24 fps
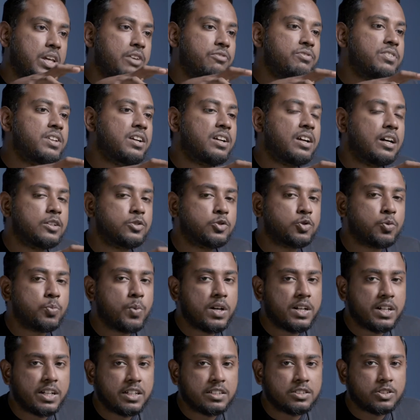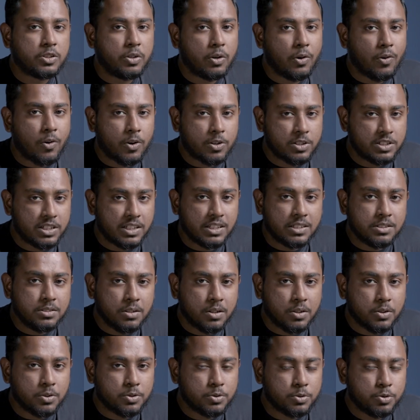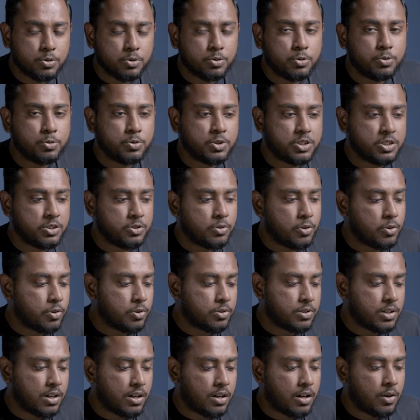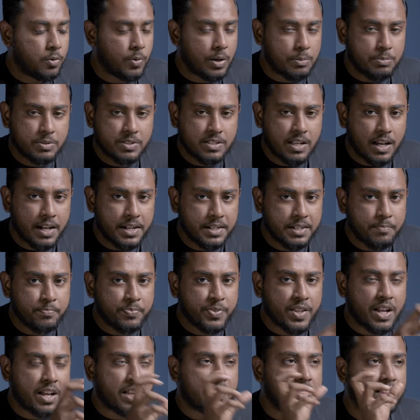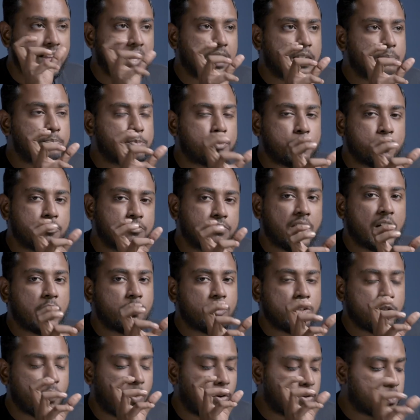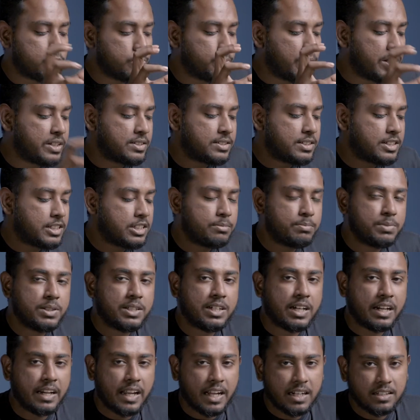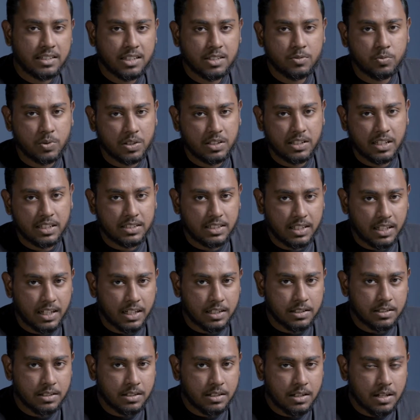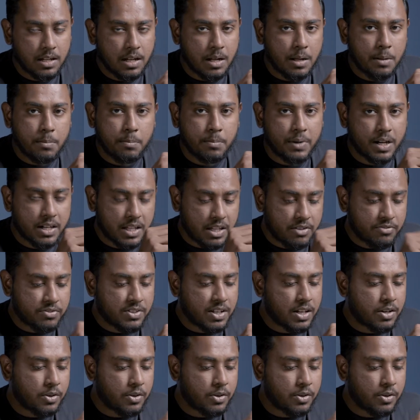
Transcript: If the customer is logged in to your website, their profile will automatically be connected with their ticket. But if they are